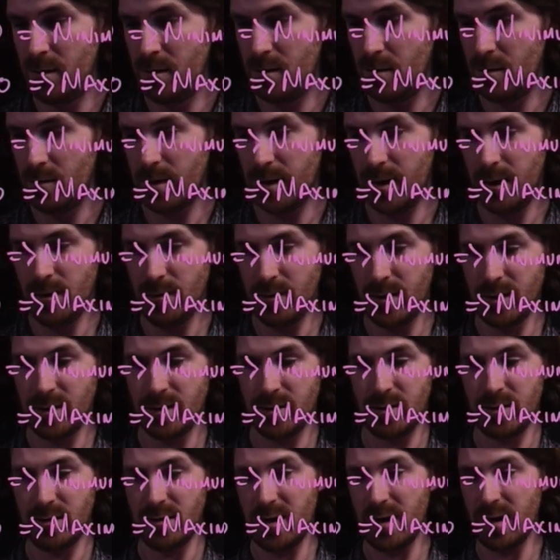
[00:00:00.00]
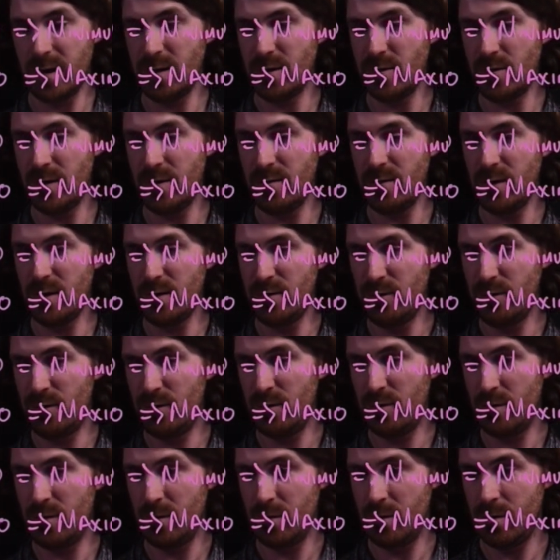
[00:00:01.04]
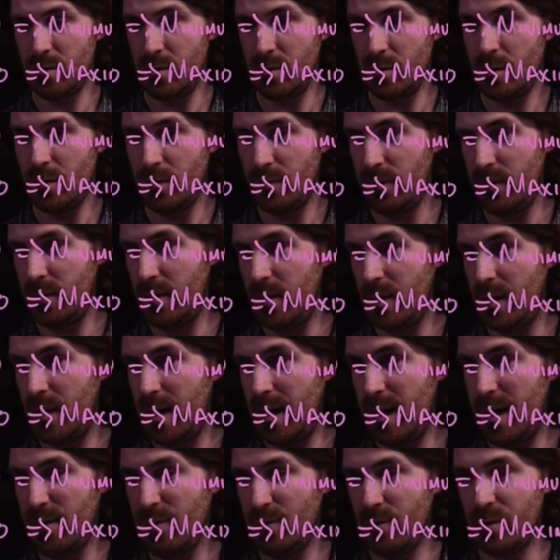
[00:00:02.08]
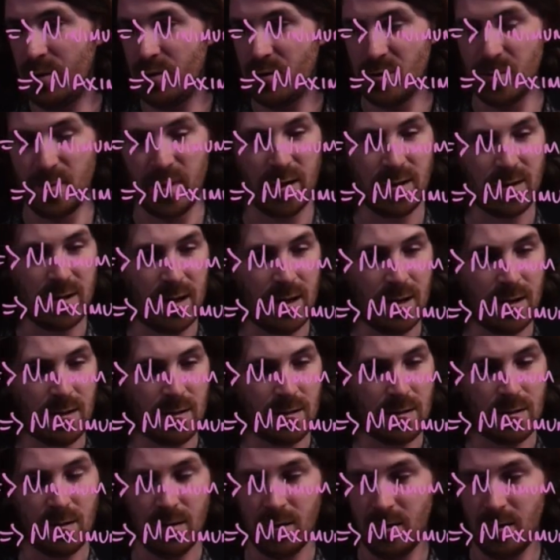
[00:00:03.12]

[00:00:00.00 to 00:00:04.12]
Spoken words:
Okay, that's the second derivative of f with respect to x.